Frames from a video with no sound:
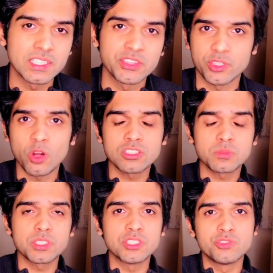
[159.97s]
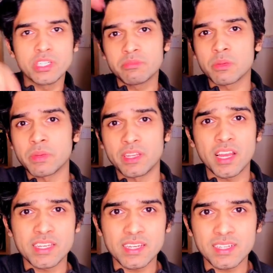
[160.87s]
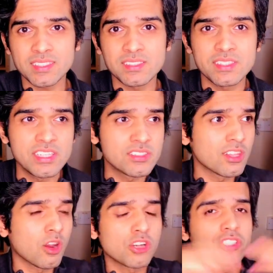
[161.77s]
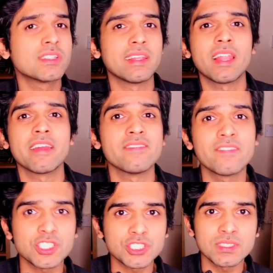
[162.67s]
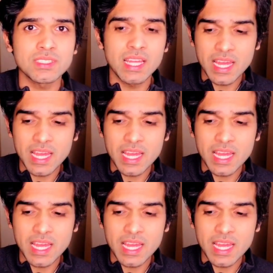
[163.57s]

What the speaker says: The entrepreneur dreams up an idea, sees a larger than life vision,